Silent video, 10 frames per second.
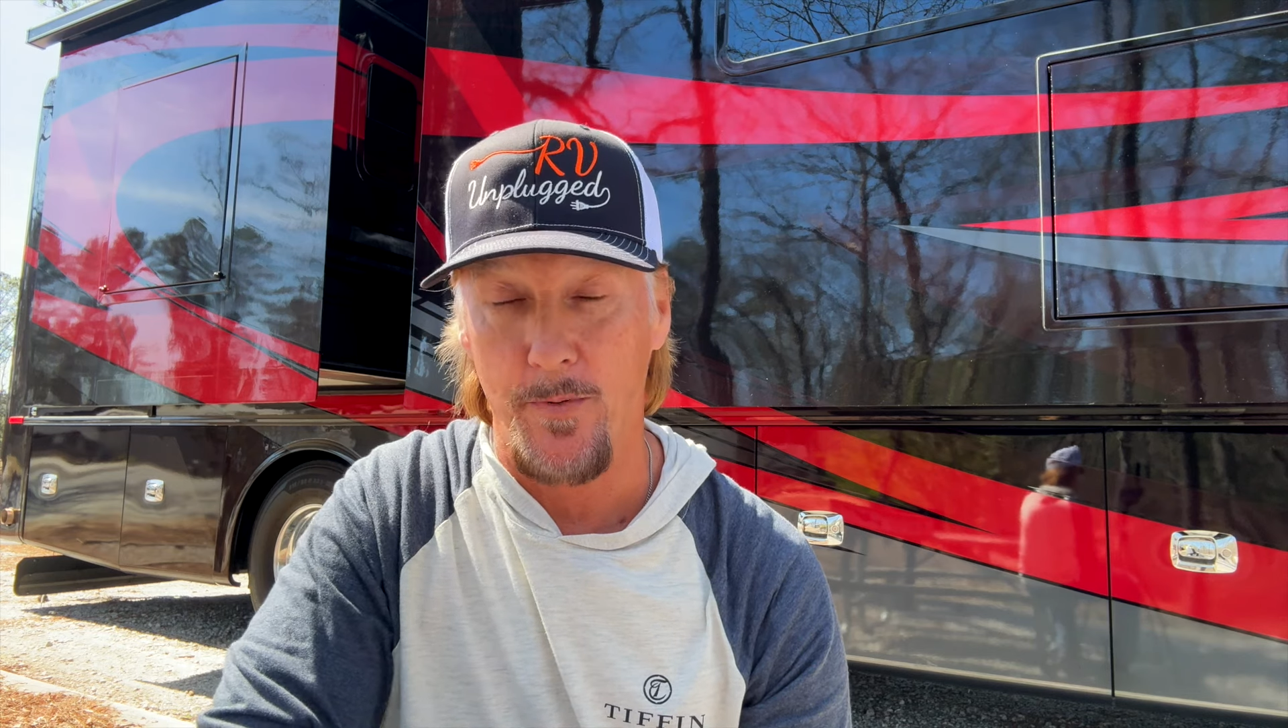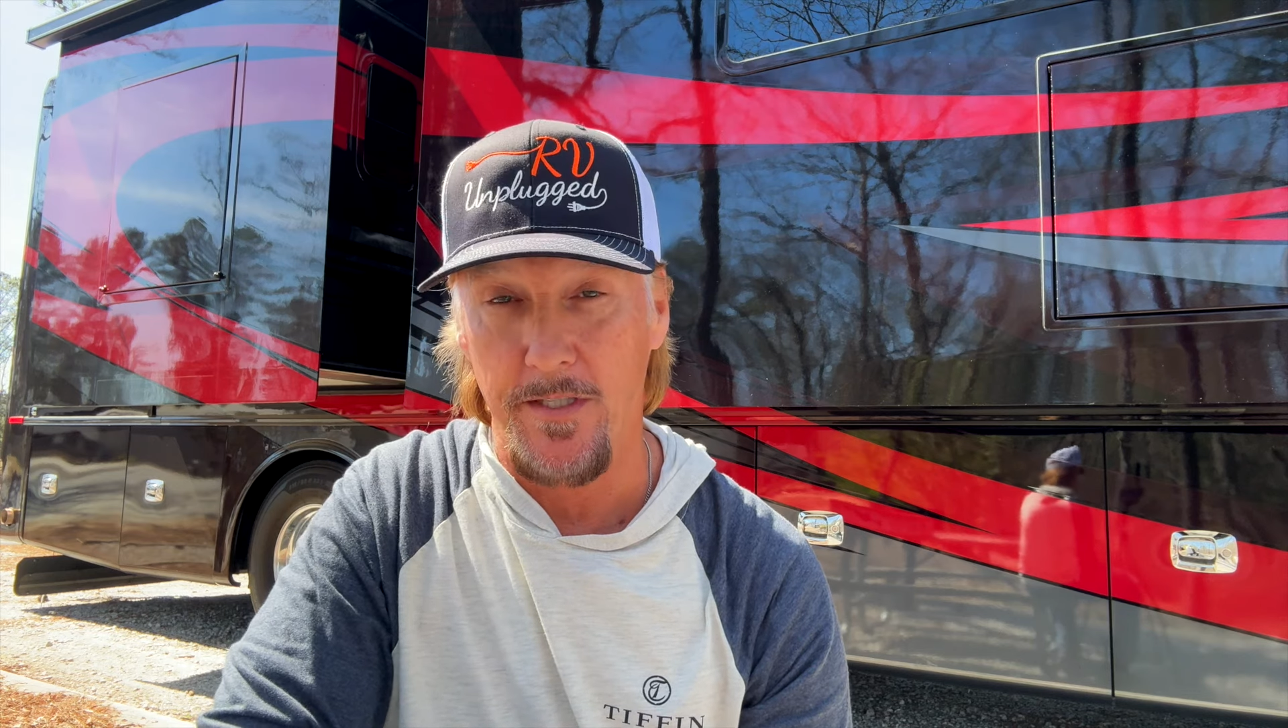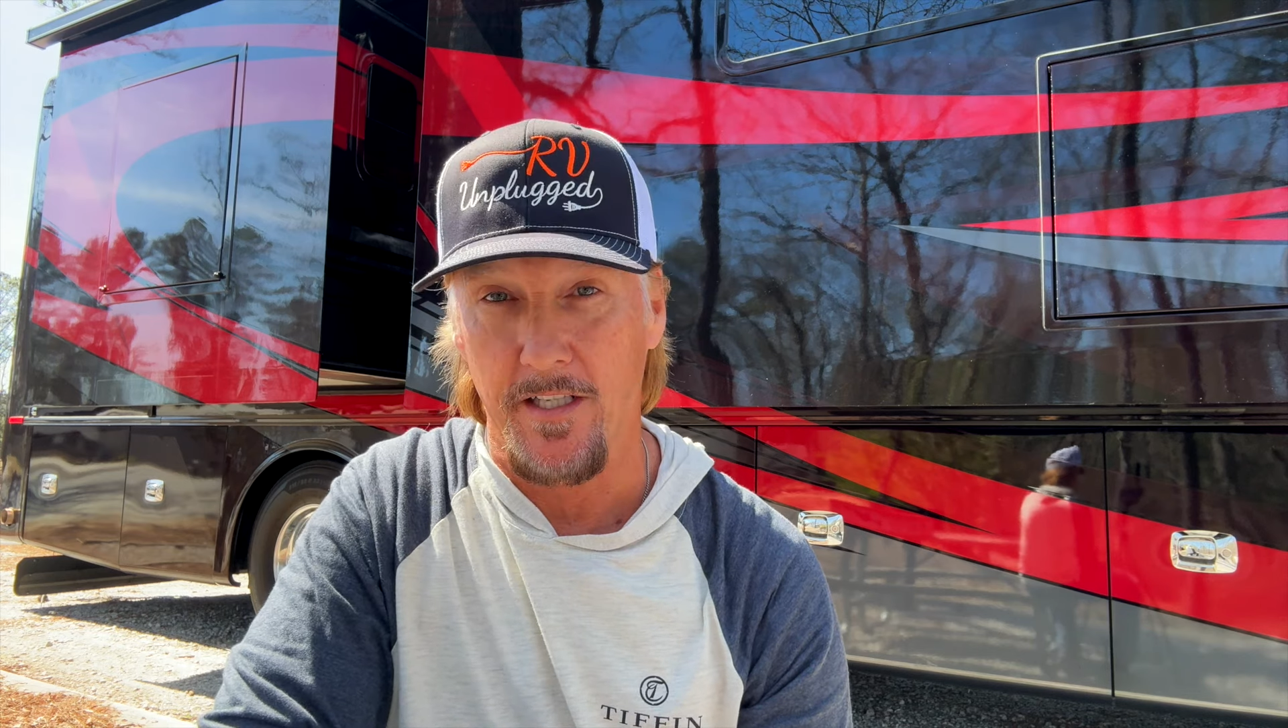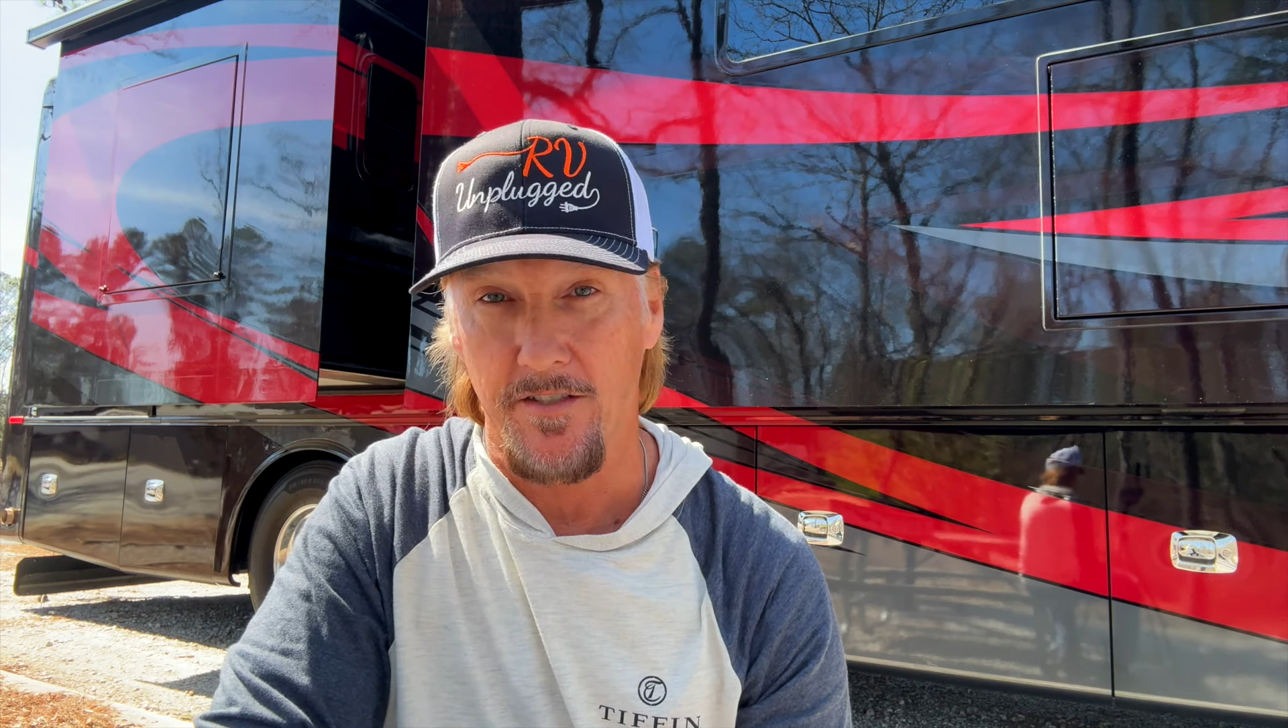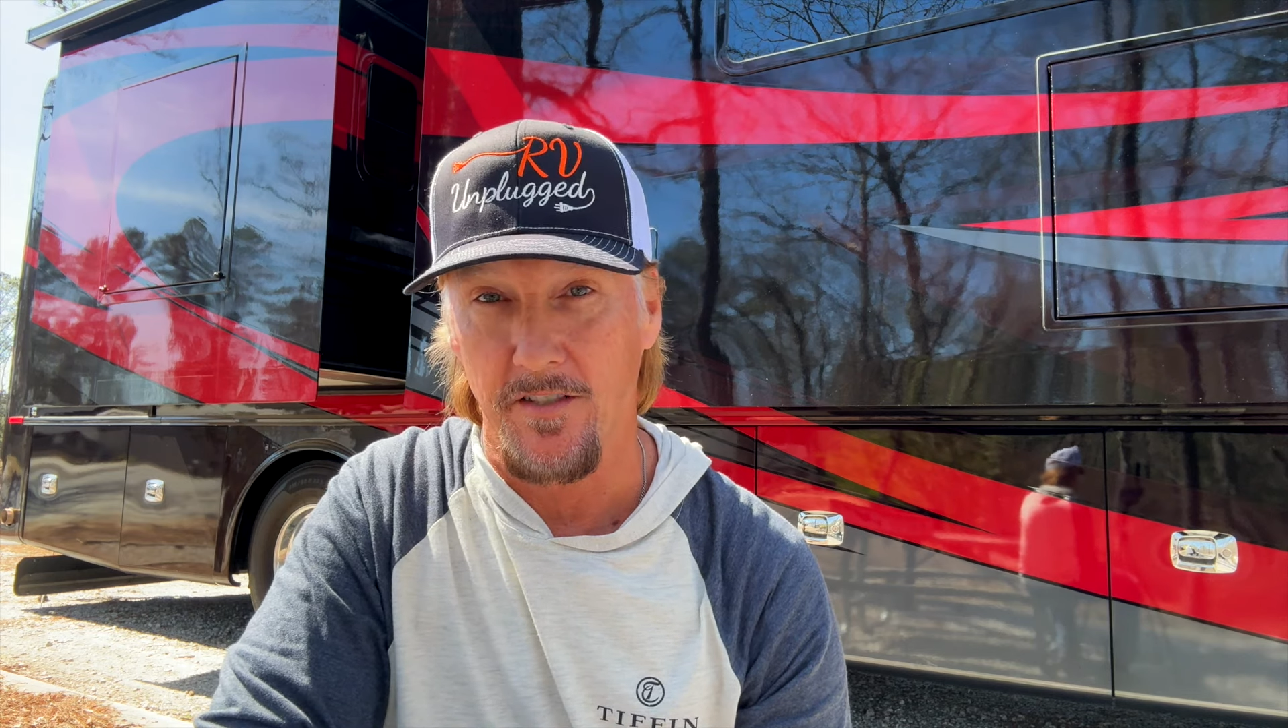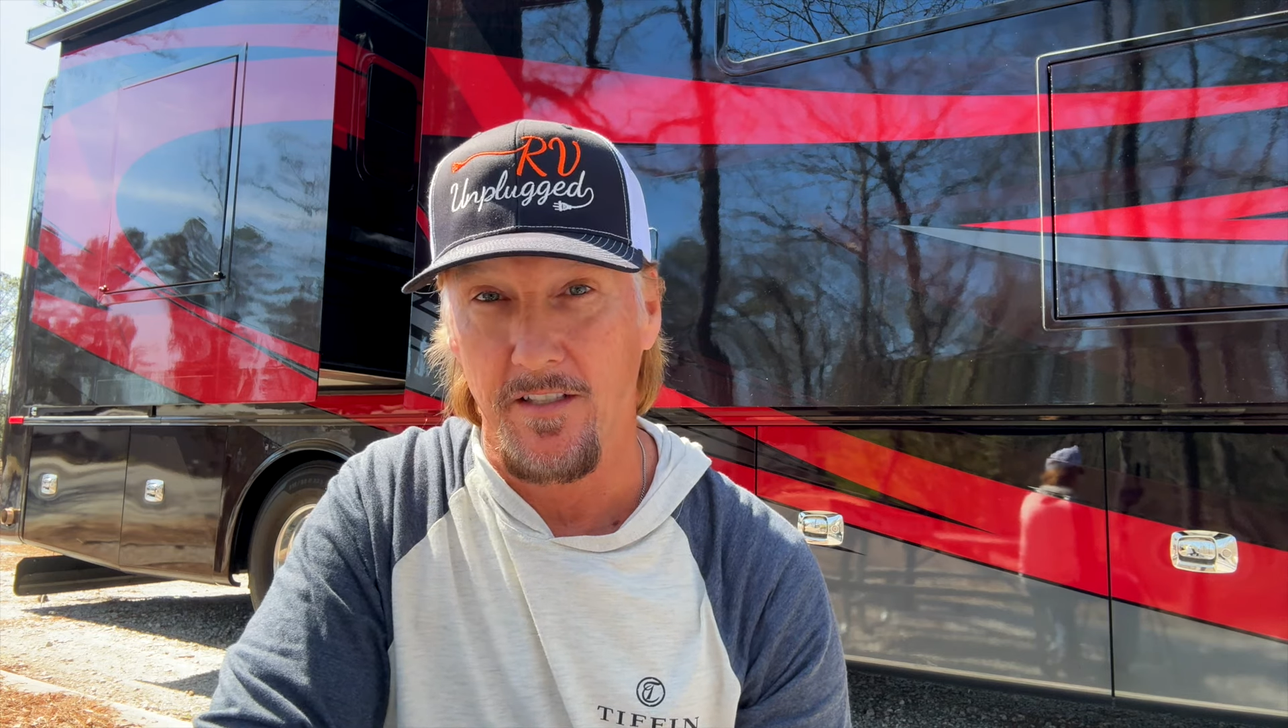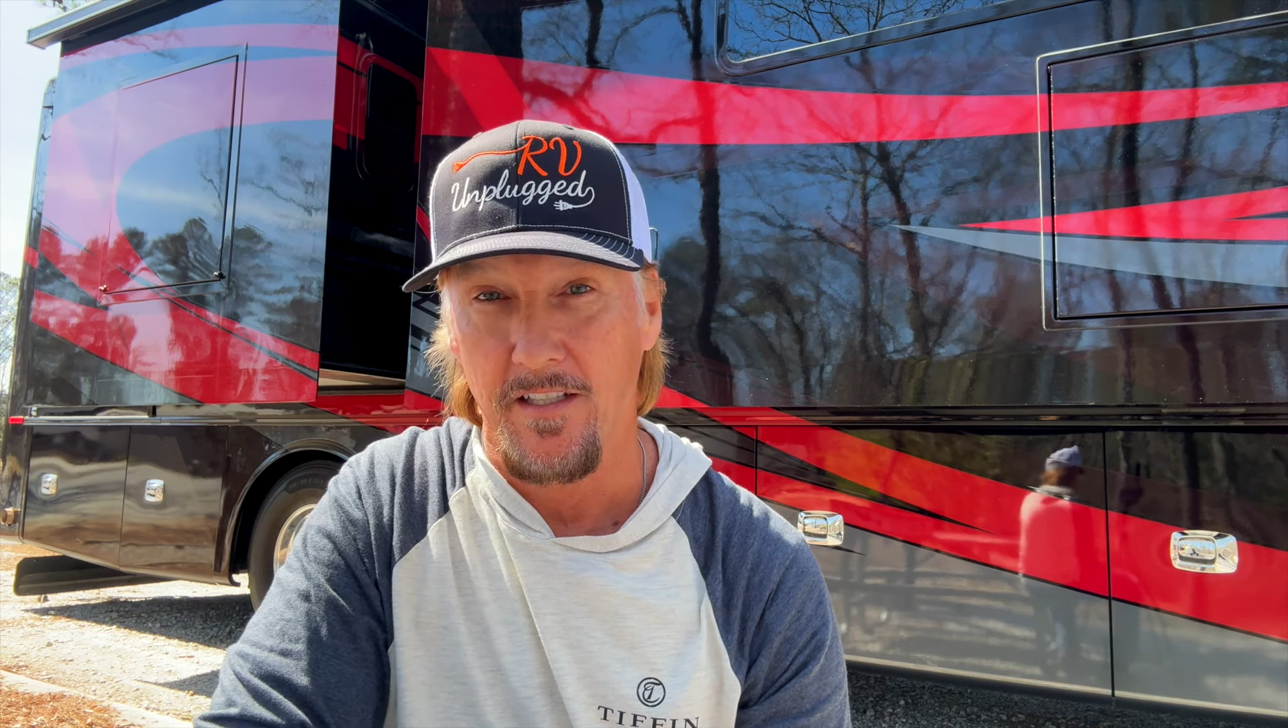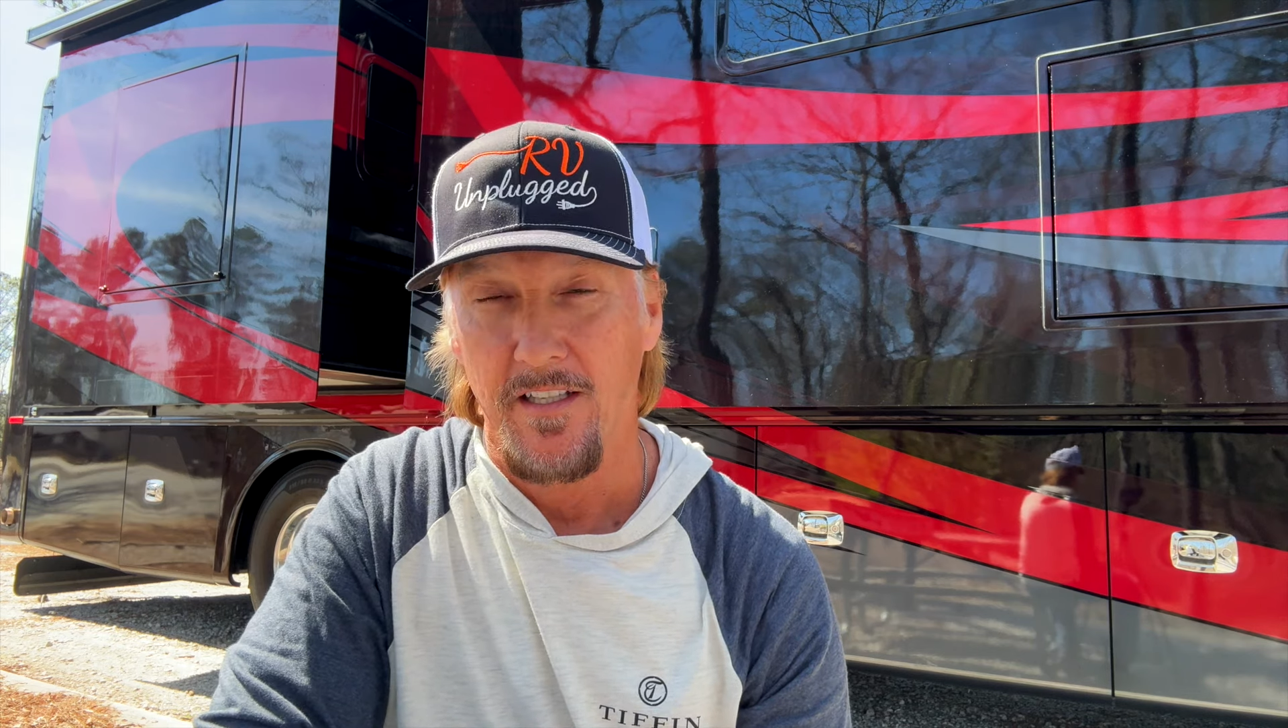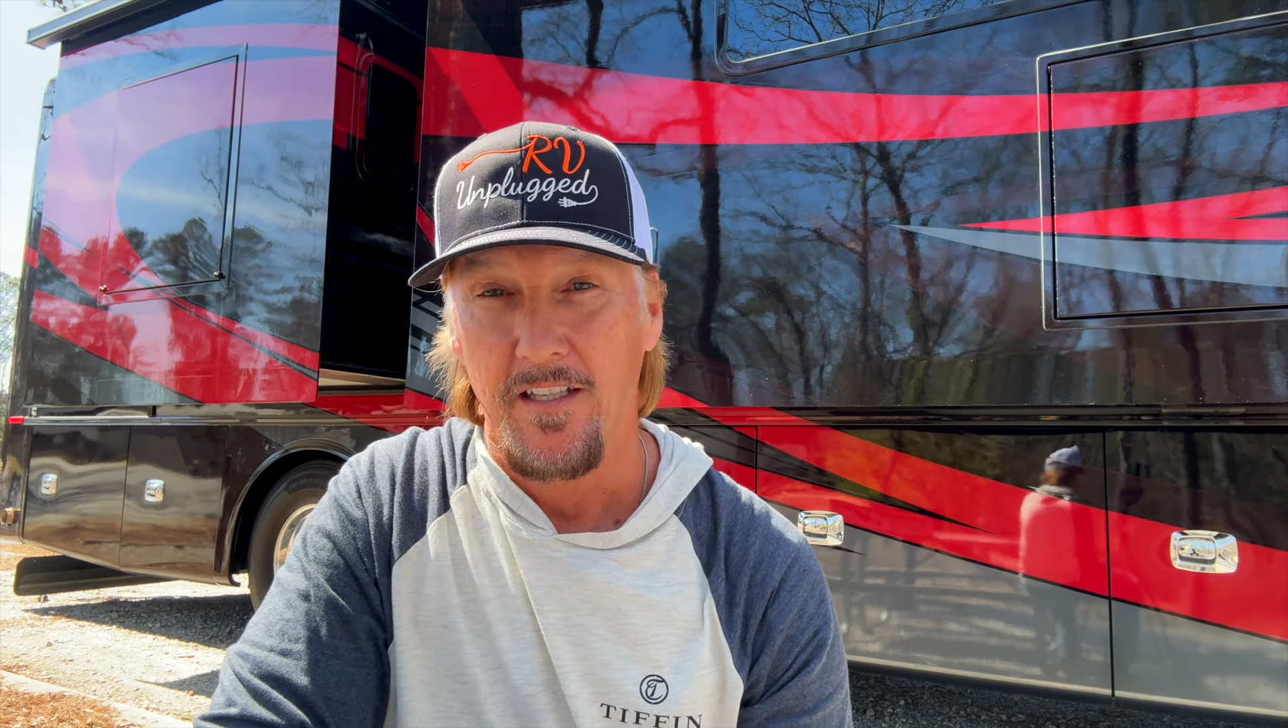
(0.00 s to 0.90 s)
protection.